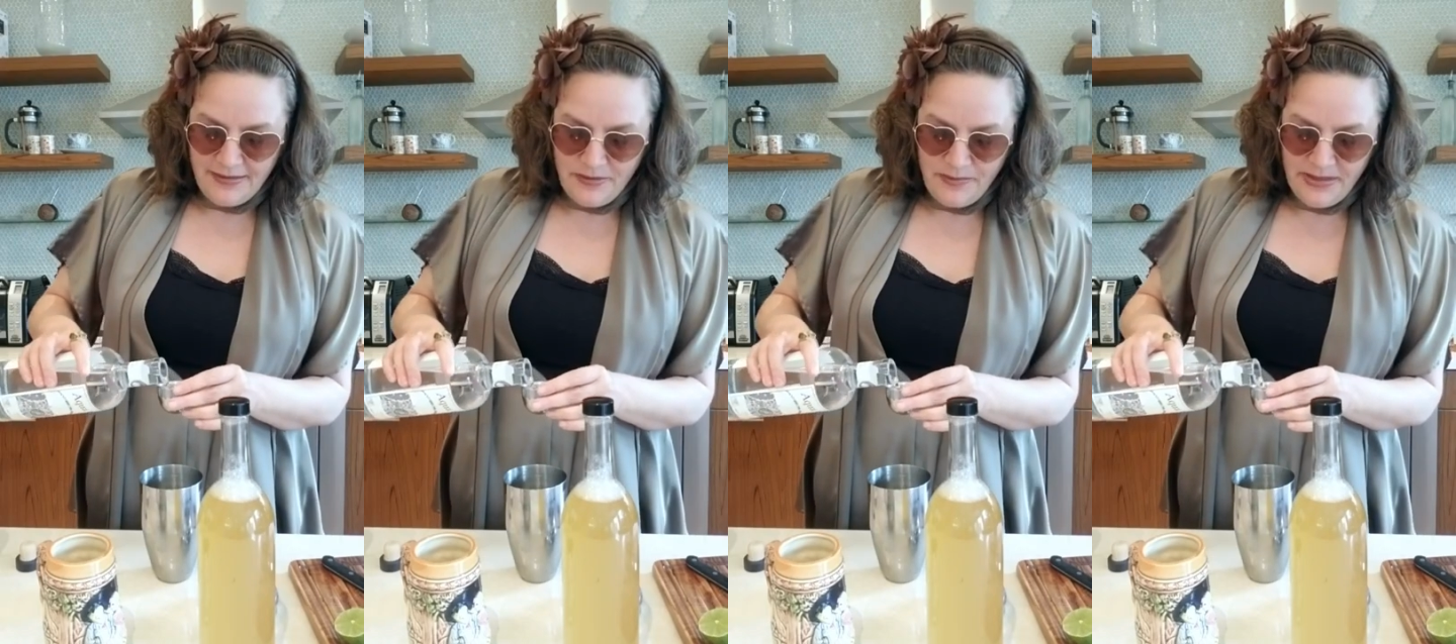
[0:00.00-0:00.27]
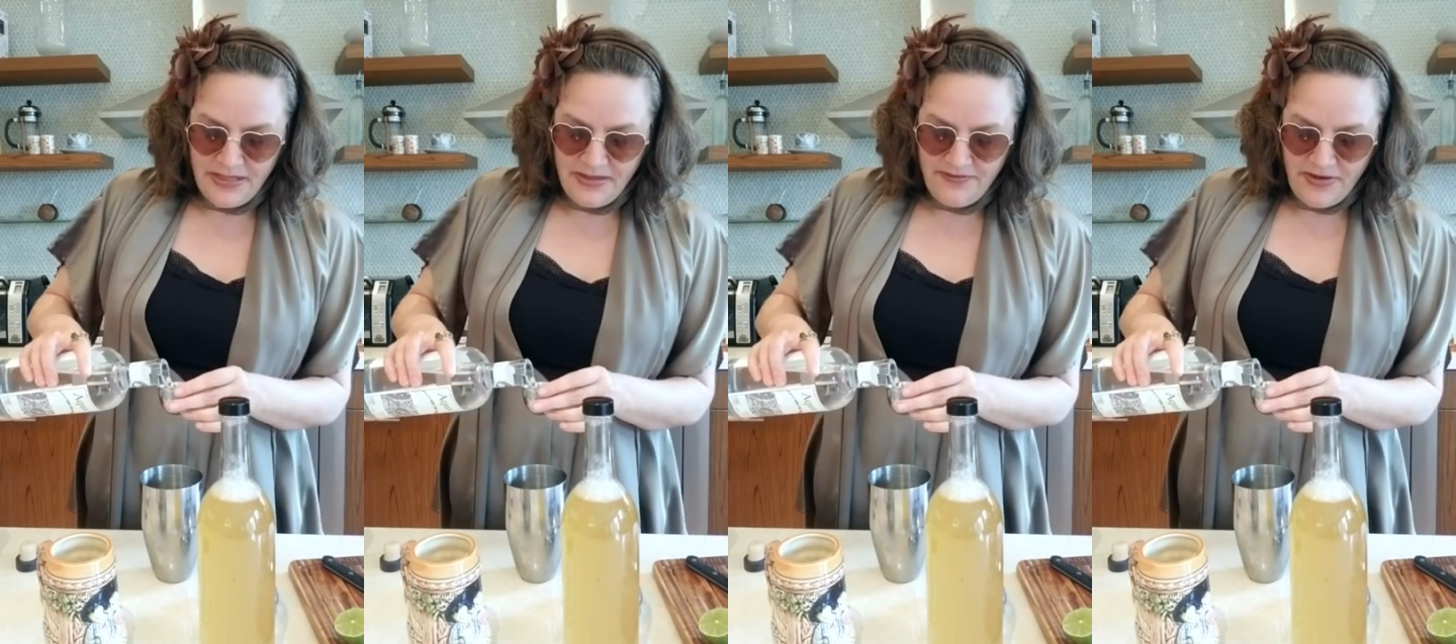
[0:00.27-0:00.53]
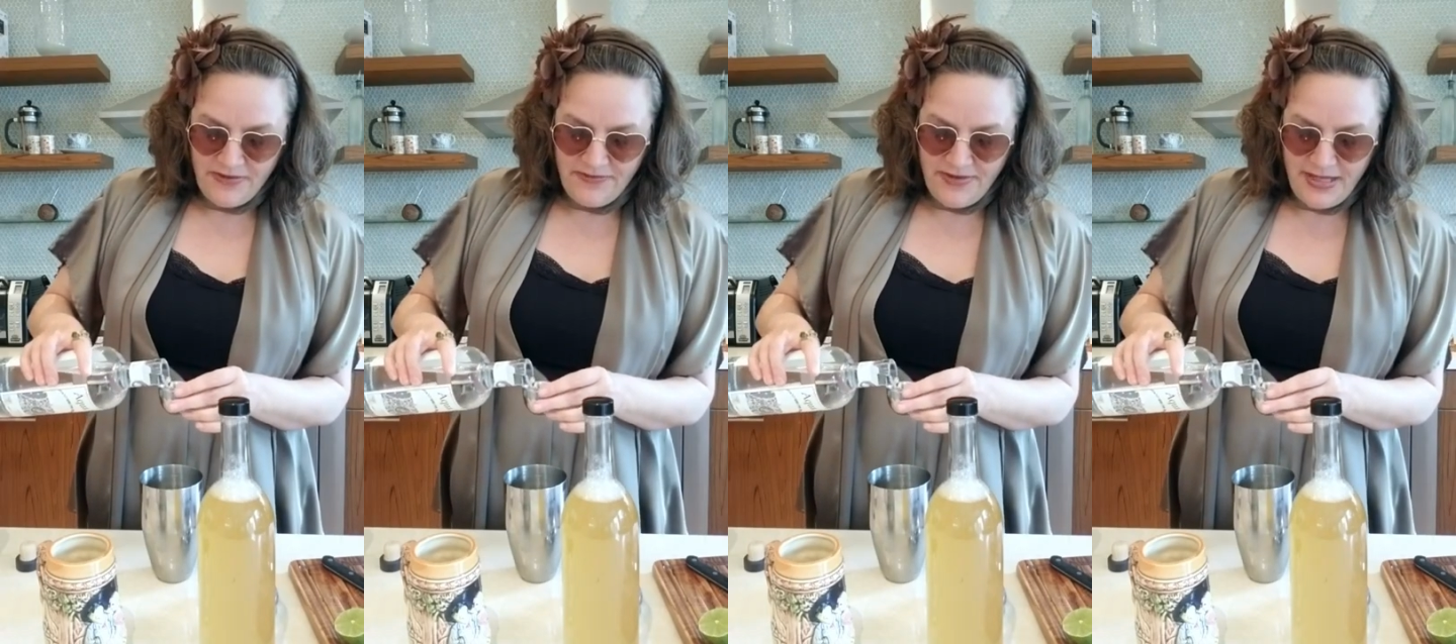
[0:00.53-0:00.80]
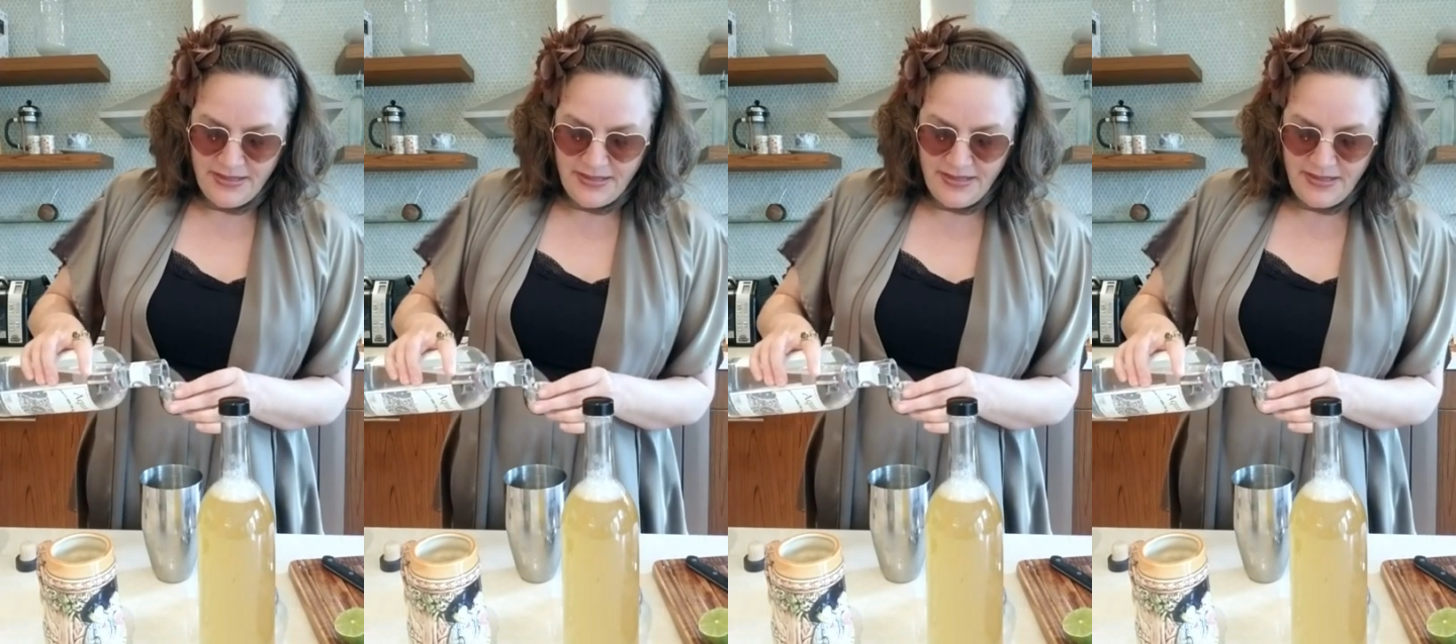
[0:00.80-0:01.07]
bit of our
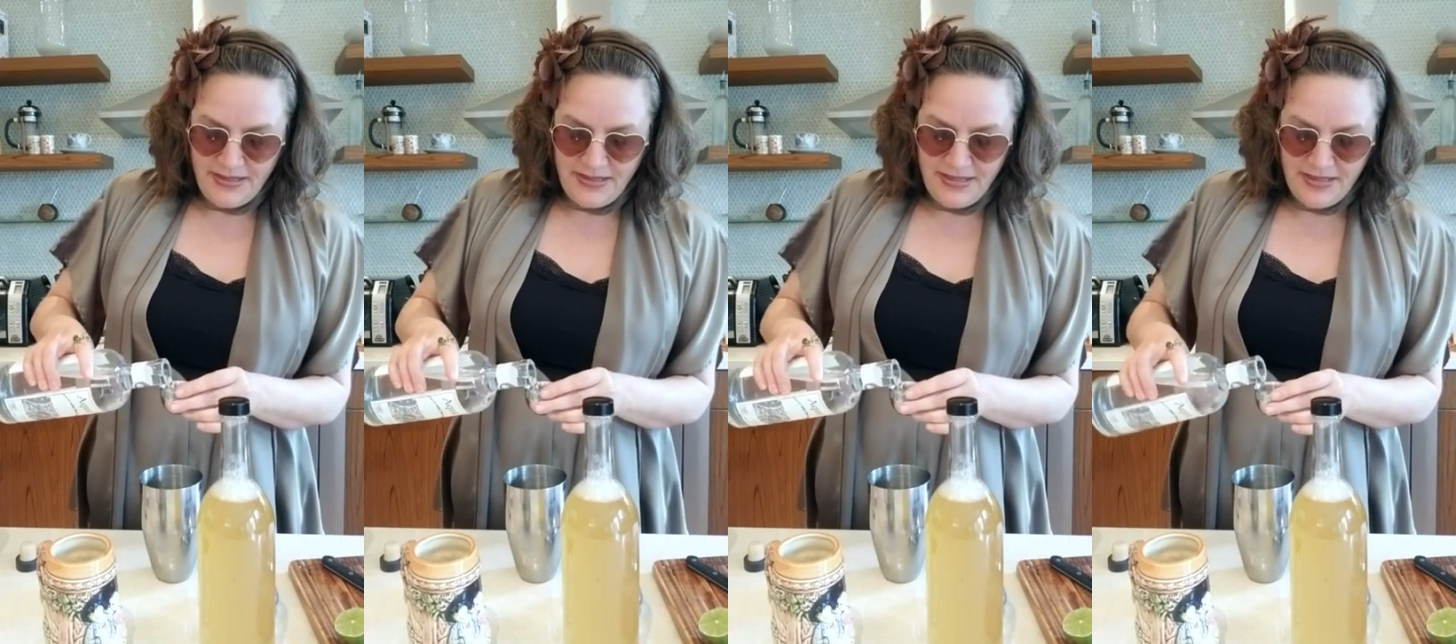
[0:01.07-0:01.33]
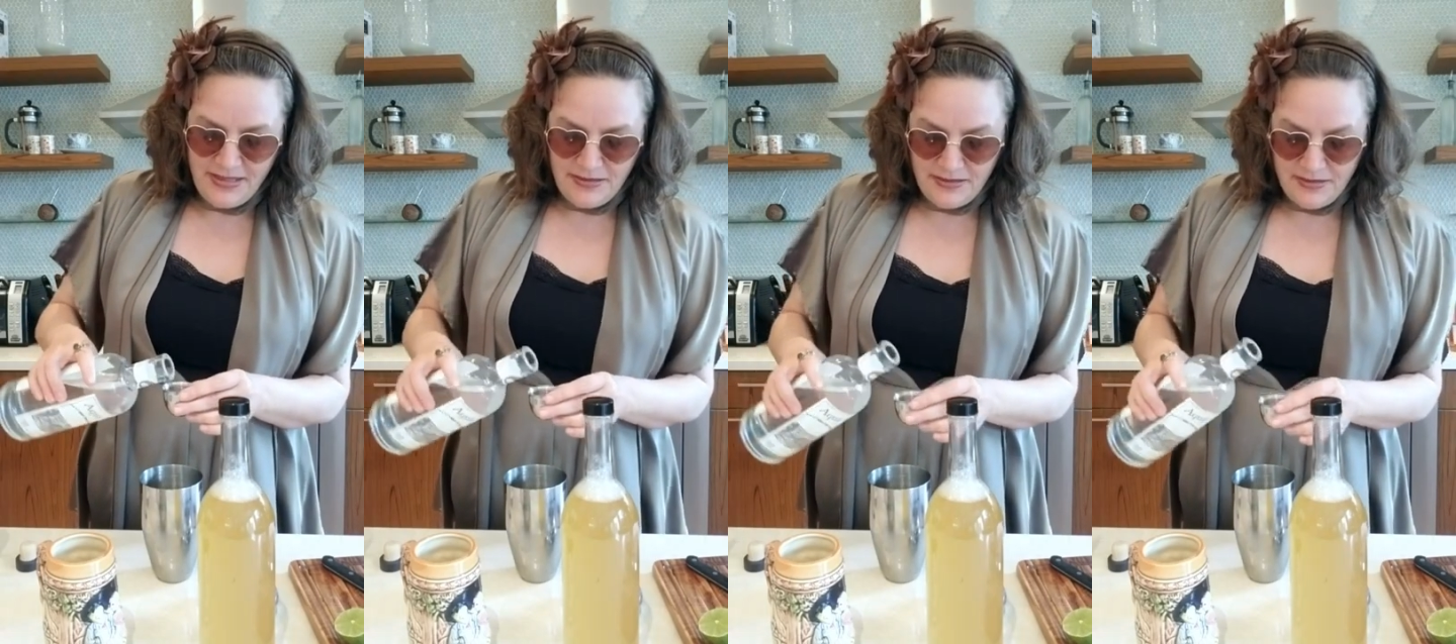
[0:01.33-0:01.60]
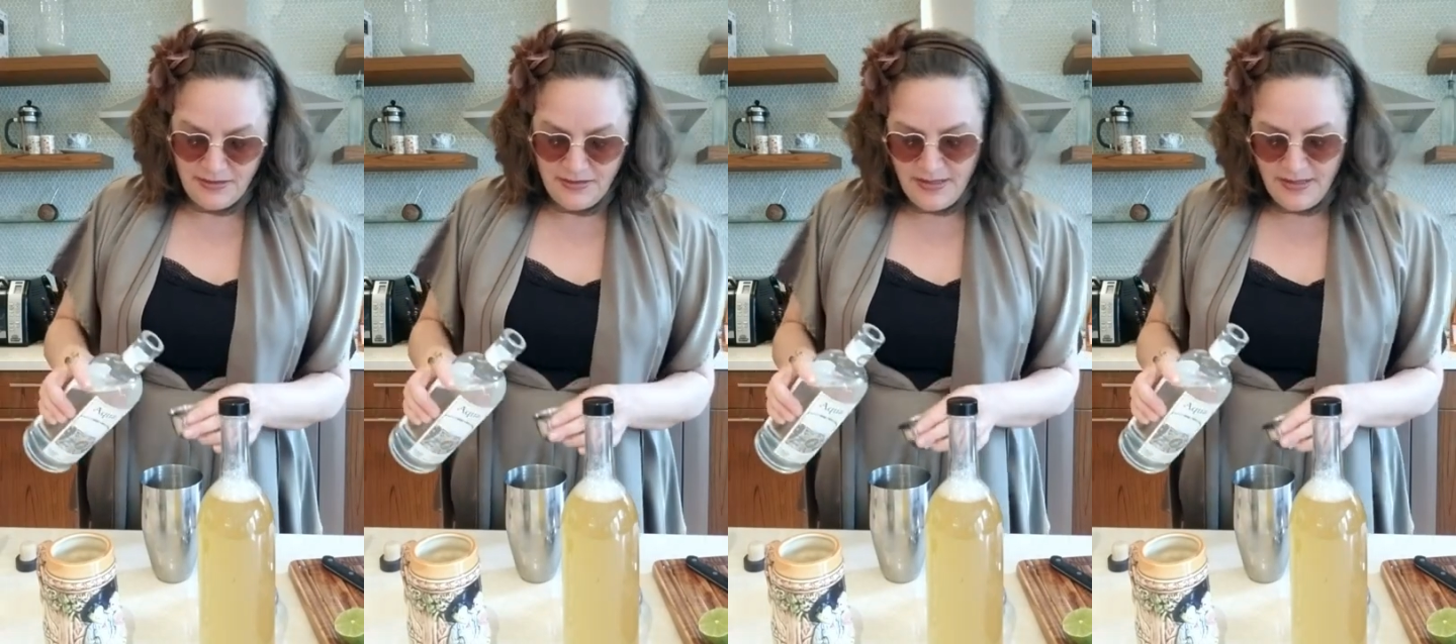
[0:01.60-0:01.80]
vodka in here.